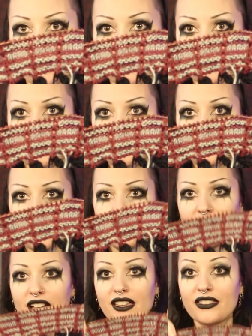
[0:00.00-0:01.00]
cool.
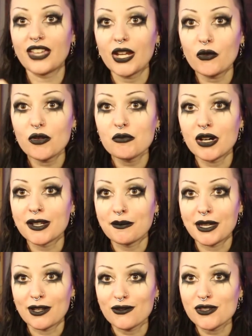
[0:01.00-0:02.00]
They remind
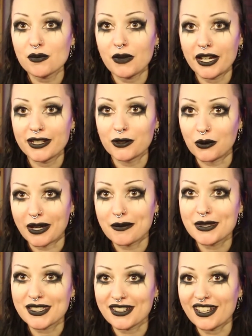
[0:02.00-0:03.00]
me of spider
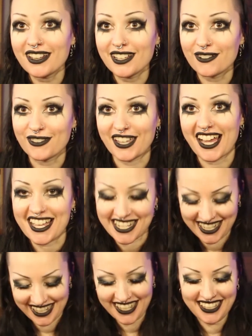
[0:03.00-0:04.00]
webs and I love that.